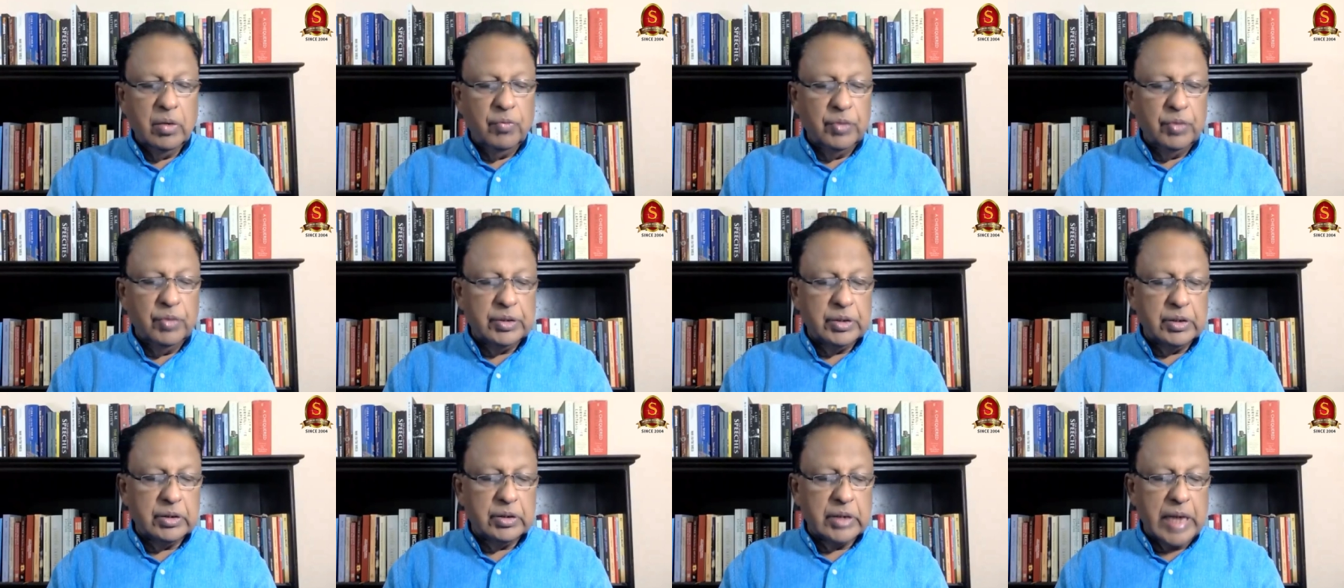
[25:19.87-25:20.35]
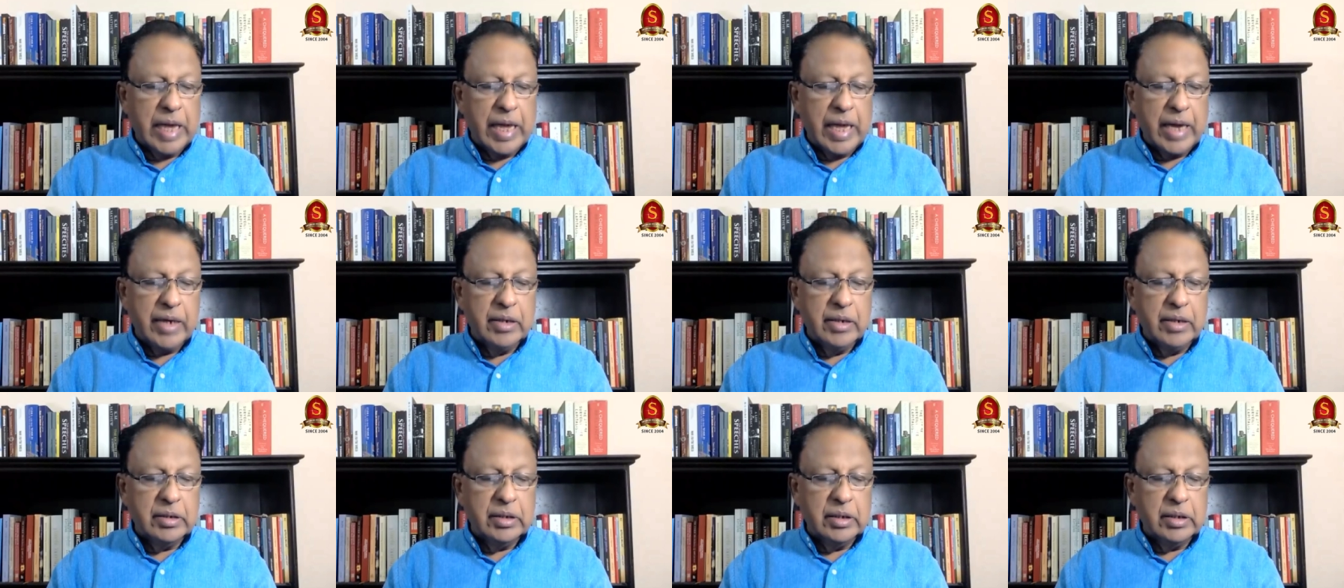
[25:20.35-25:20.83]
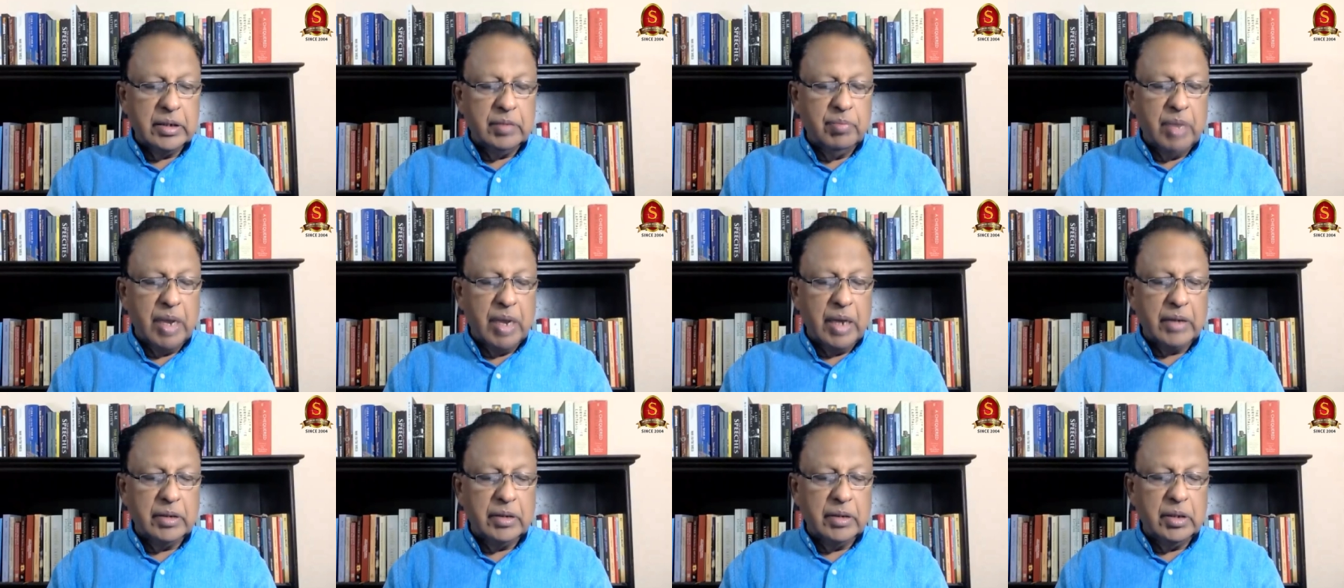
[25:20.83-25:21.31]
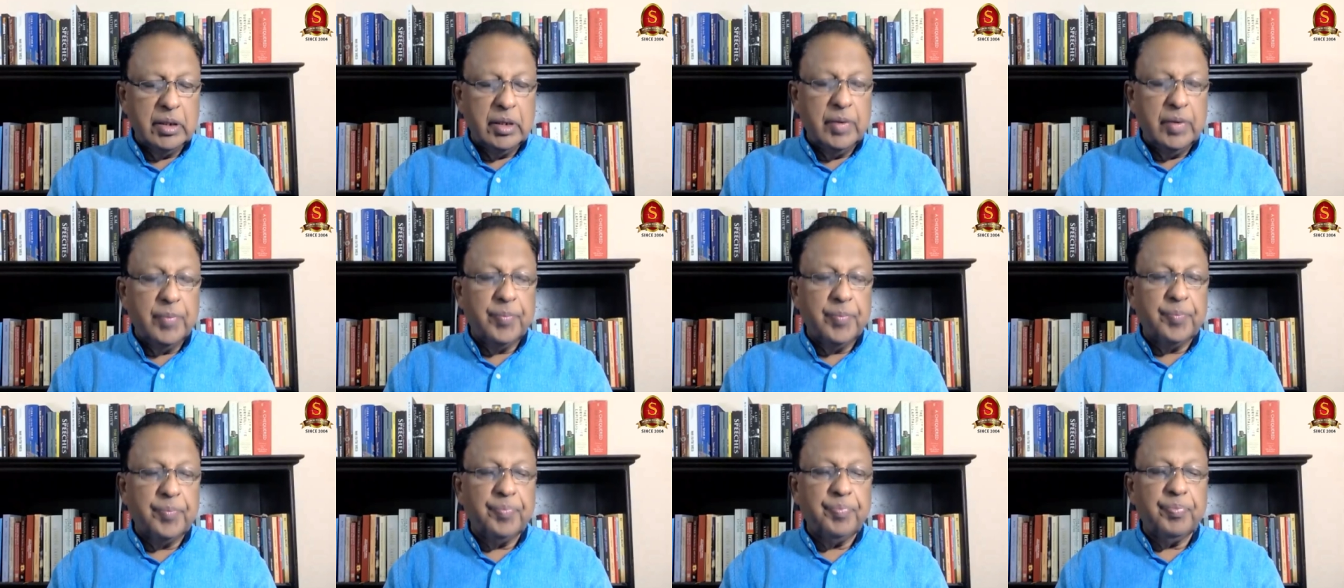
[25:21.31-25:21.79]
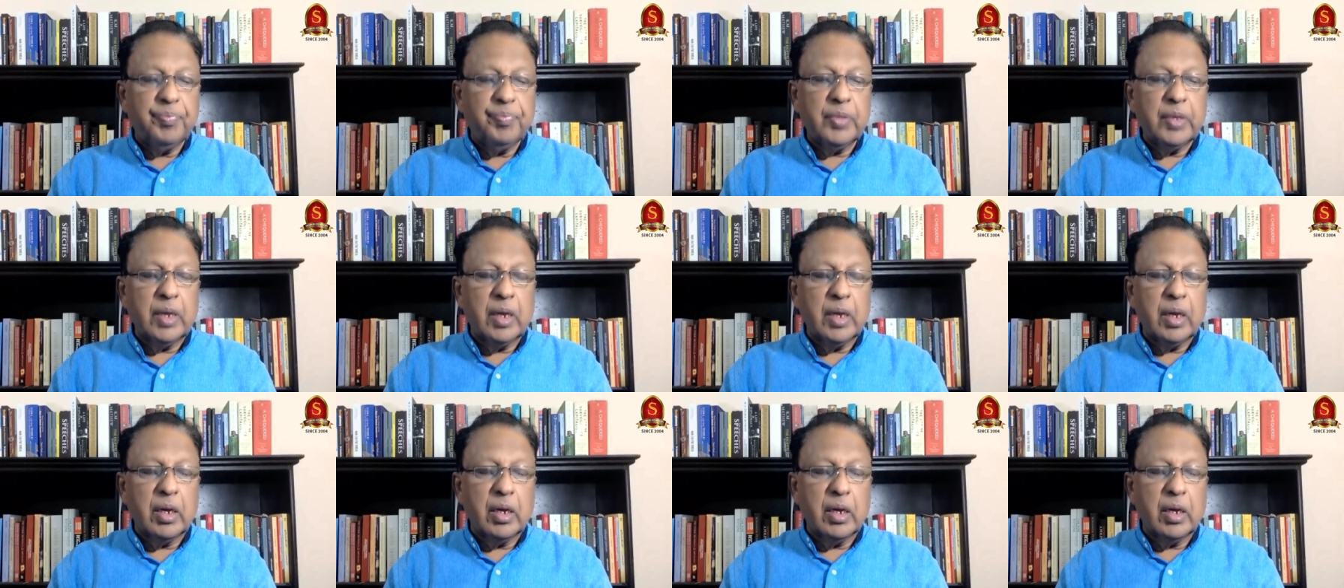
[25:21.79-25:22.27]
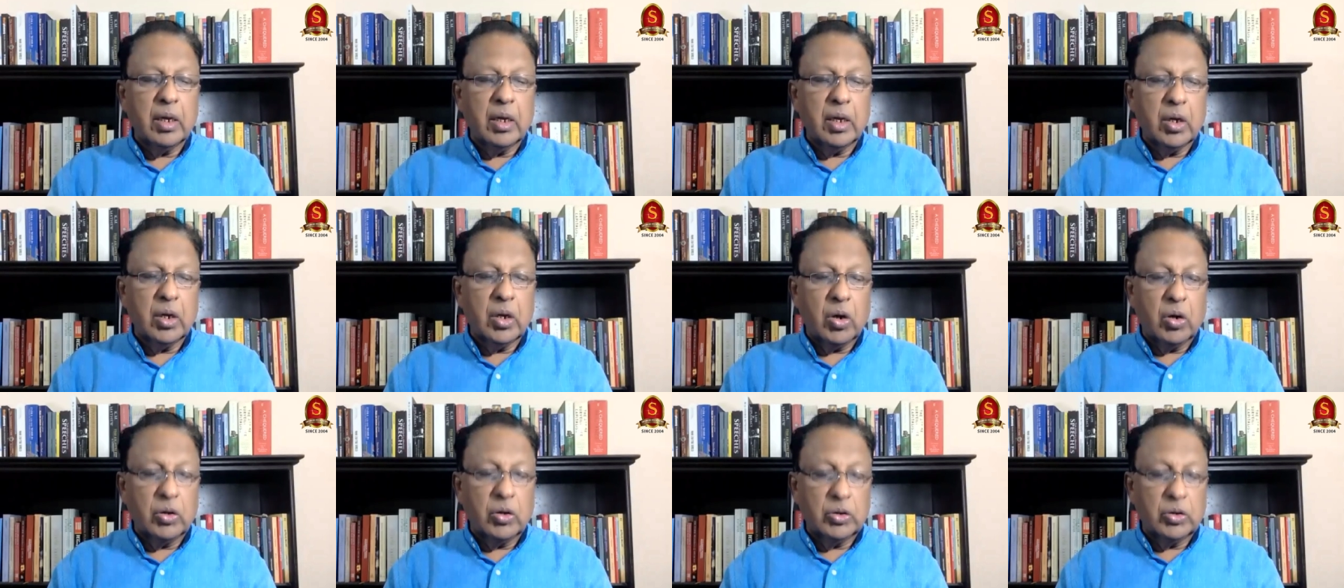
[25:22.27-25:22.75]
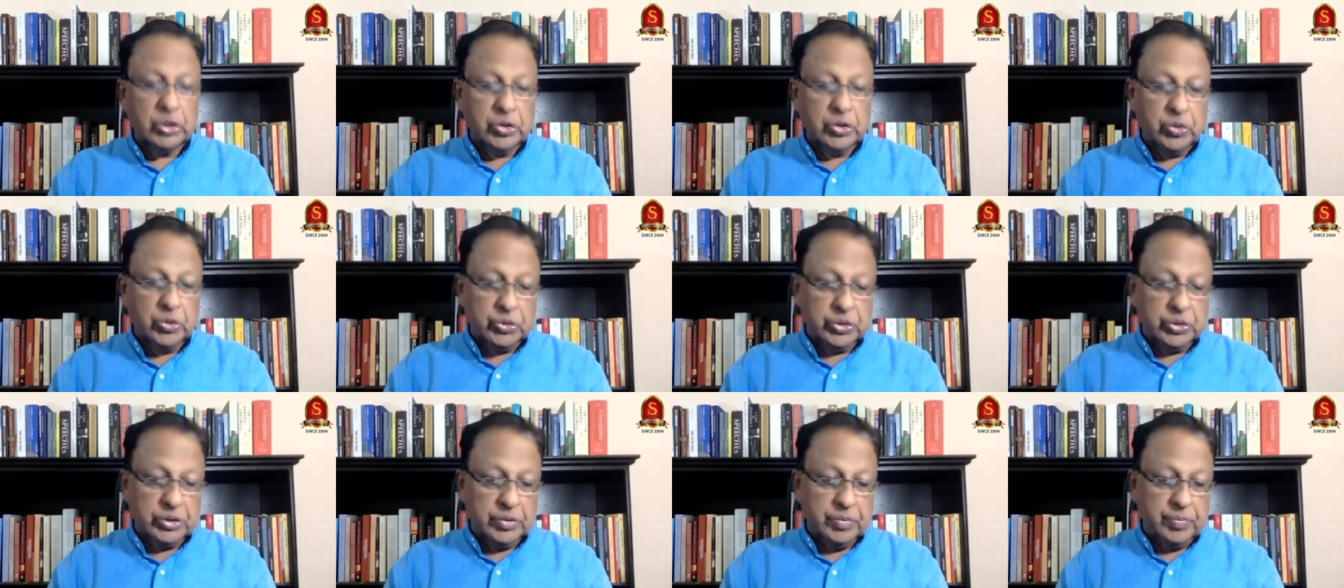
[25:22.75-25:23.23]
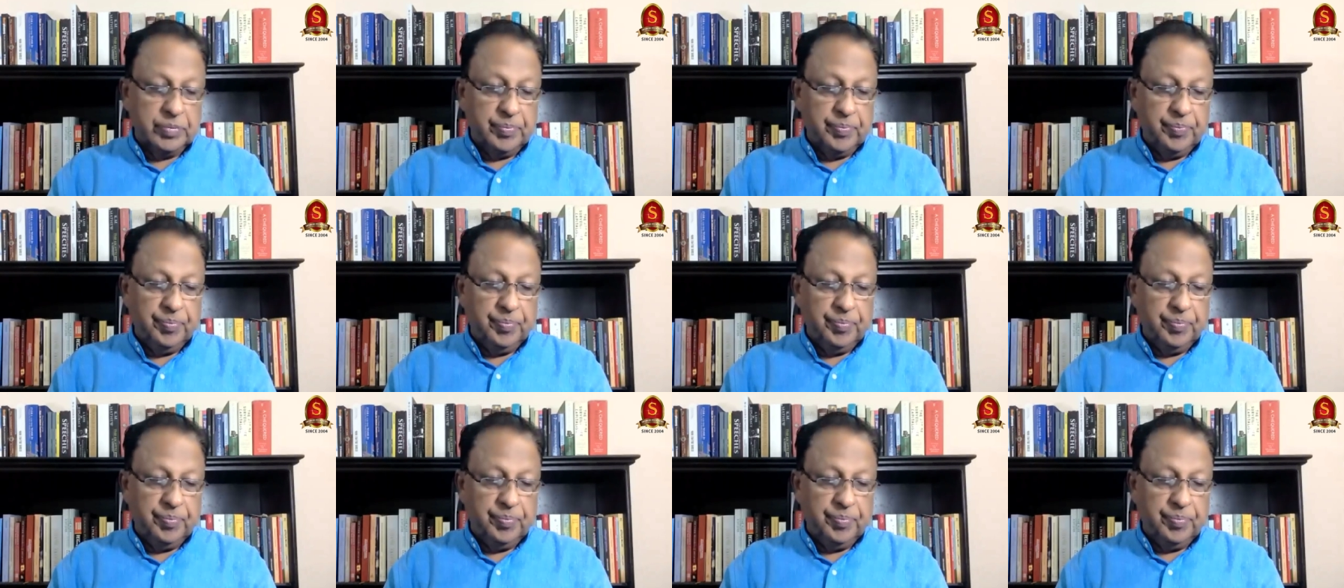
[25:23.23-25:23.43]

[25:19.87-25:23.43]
which is guaranteed by the uh, constitution.